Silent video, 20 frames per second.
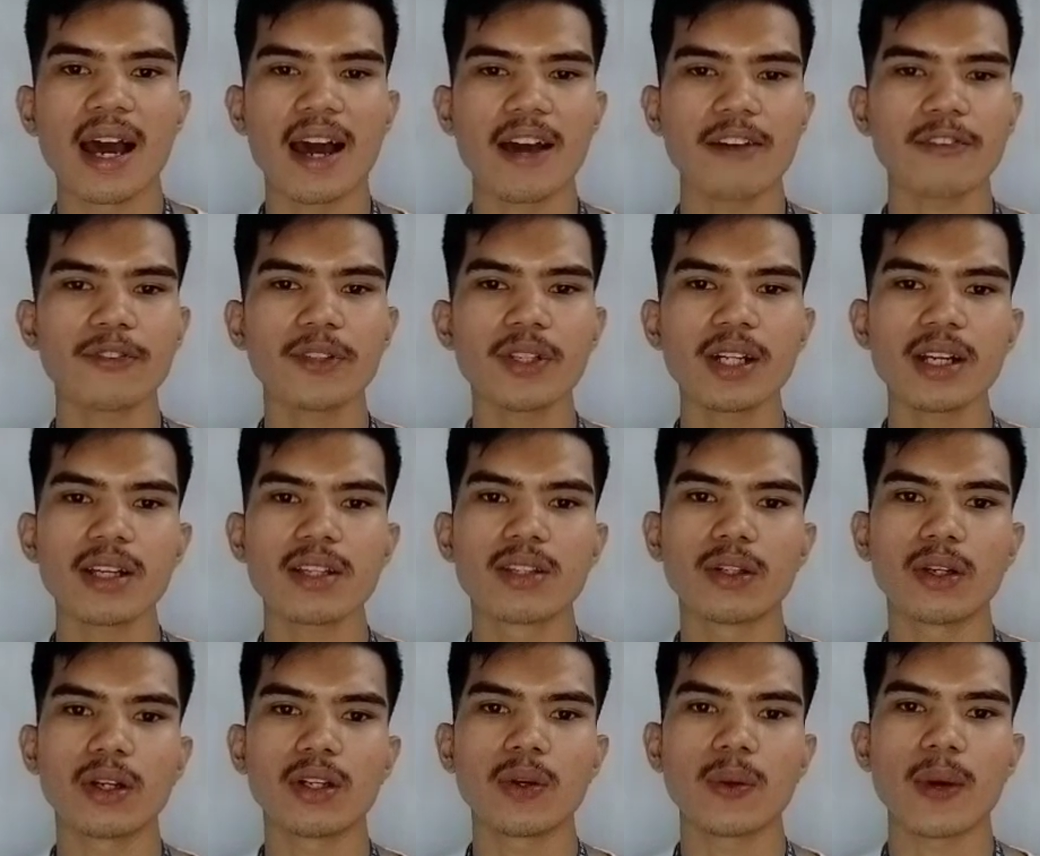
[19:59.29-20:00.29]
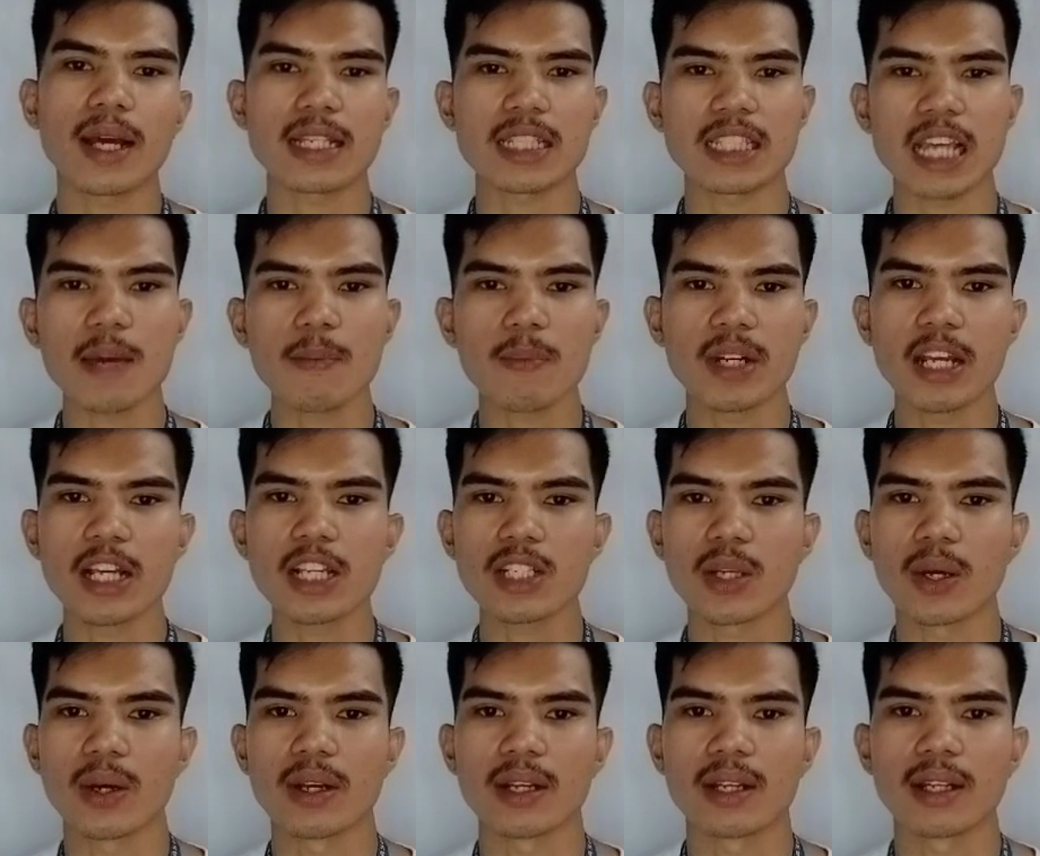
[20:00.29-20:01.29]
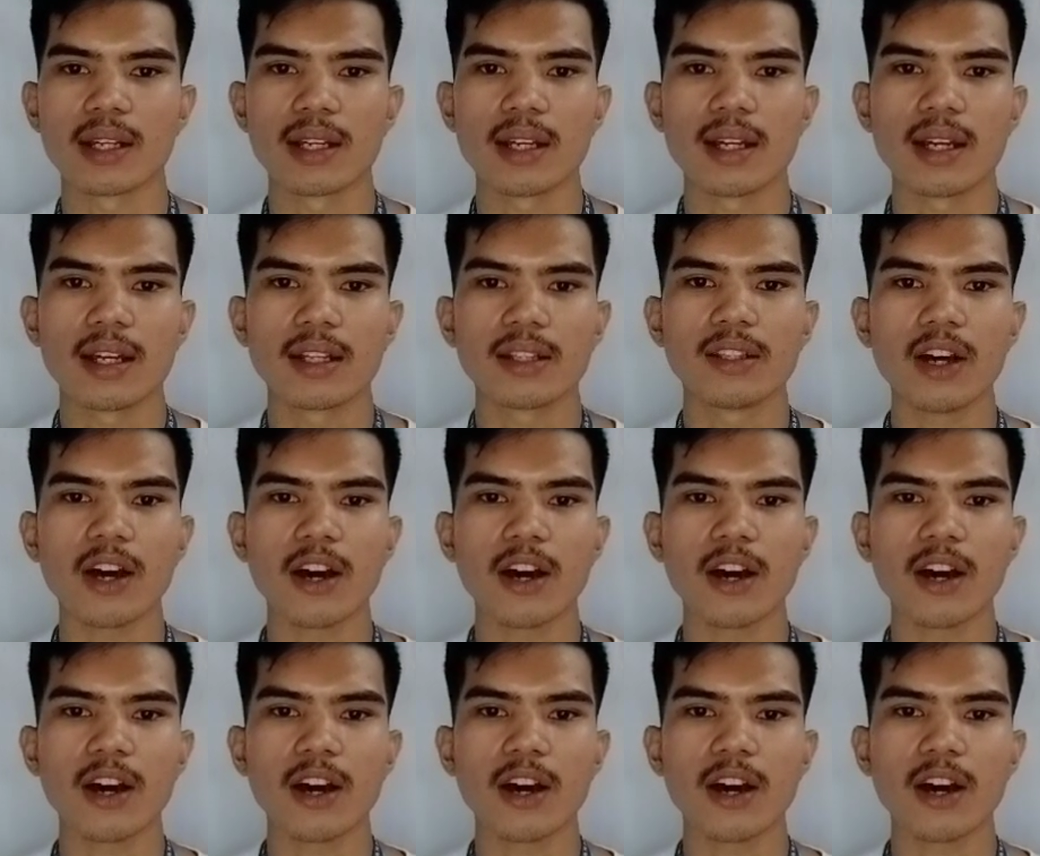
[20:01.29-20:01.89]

After a thorough examination, the